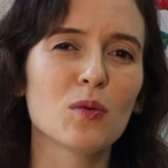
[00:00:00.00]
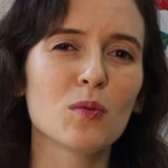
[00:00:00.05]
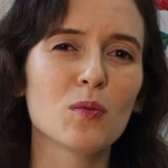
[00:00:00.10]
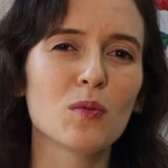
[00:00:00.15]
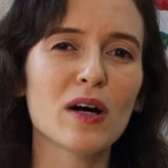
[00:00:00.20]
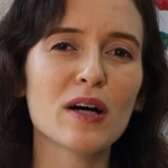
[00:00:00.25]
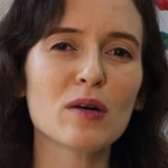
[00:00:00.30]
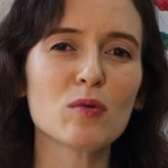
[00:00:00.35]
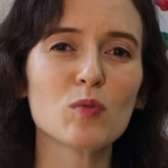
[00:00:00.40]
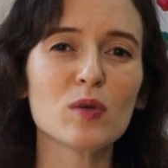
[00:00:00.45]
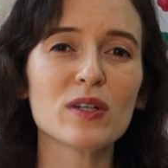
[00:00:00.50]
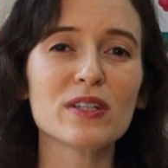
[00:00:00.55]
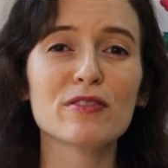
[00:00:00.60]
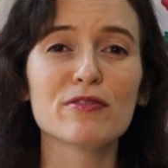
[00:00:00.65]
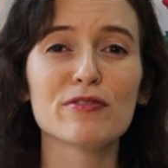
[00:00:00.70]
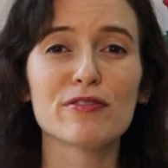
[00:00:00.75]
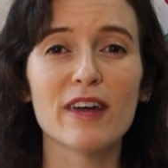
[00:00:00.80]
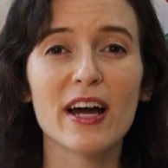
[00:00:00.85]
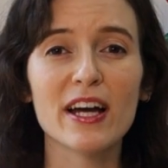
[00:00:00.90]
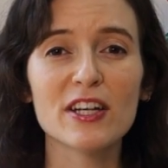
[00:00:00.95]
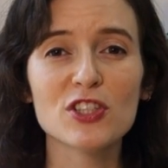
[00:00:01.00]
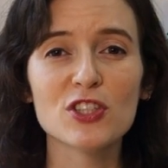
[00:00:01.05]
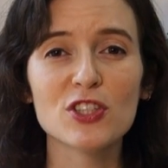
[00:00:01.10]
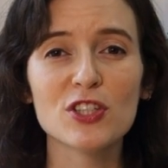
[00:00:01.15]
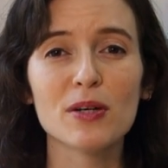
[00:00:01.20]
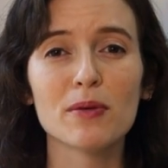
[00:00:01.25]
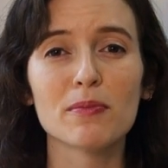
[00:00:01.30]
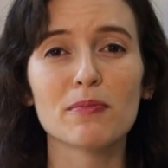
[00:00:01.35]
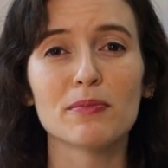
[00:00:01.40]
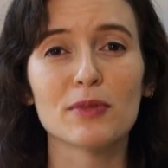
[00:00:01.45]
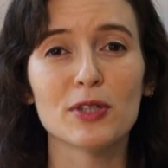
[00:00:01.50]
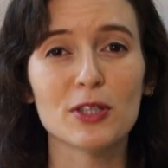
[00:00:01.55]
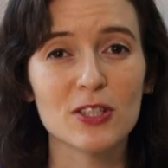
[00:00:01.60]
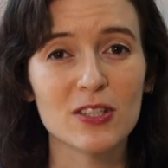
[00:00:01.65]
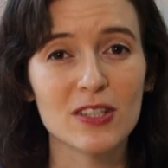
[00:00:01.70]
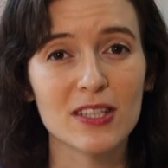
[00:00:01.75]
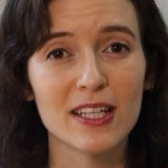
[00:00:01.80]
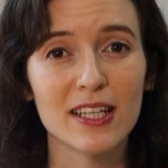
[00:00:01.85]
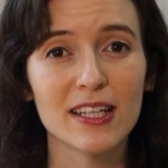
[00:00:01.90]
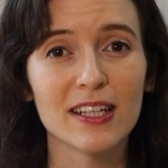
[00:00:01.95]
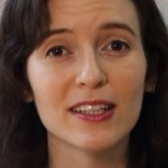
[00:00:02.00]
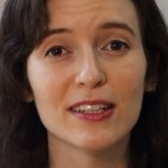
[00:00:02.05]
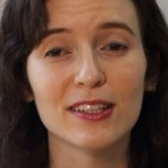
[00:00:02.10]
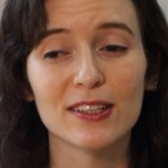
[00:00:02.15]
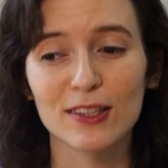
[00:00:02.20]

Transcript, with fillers: What would fresh mercy